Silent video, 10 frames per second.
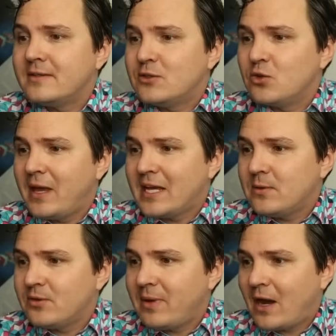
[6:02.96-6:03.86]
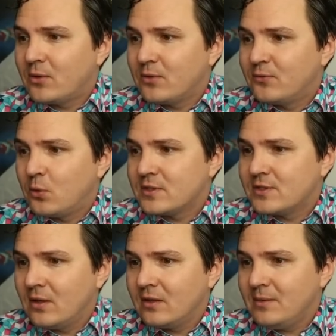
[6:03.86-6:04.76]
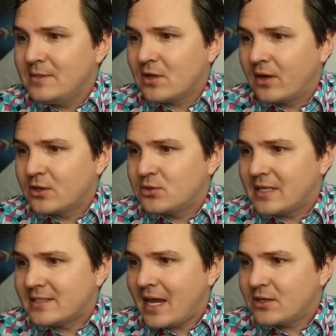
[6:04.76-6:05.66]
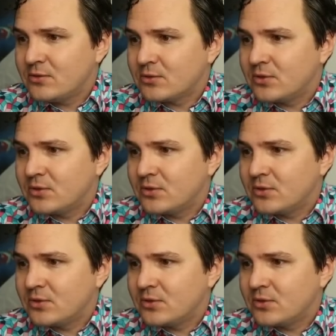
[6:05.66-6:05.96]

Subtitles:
The central banks will have the power to enforce dollar limits on our transactions,